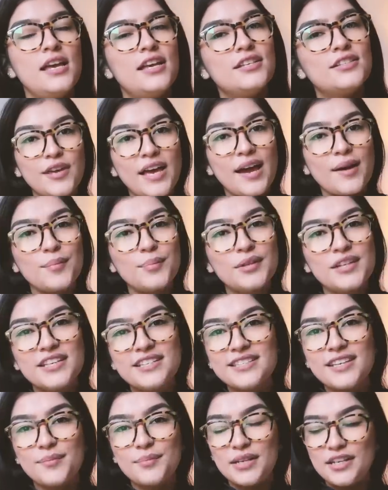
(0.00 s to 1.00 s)
So yeah,
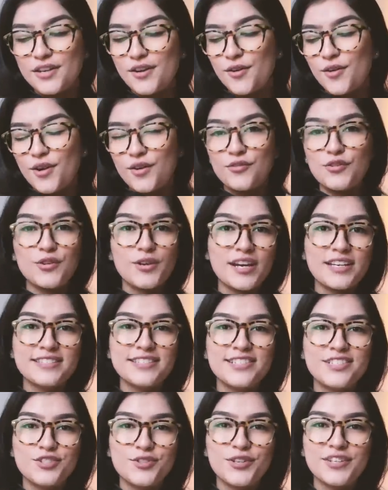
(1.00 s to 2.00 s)
please let me know if you
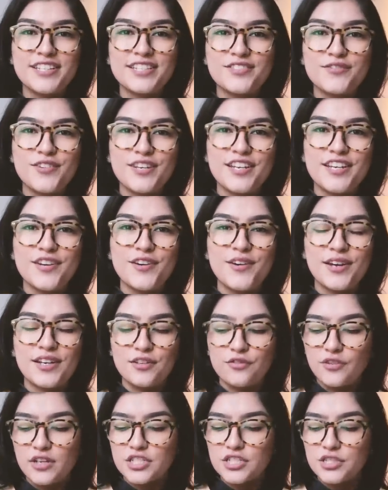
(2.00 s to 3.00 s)
guys enjoyed this video and
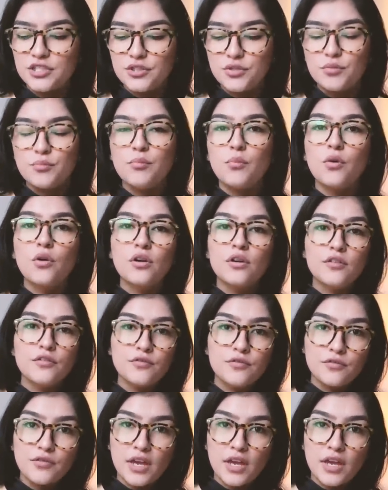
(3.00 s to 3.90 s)
if I should do more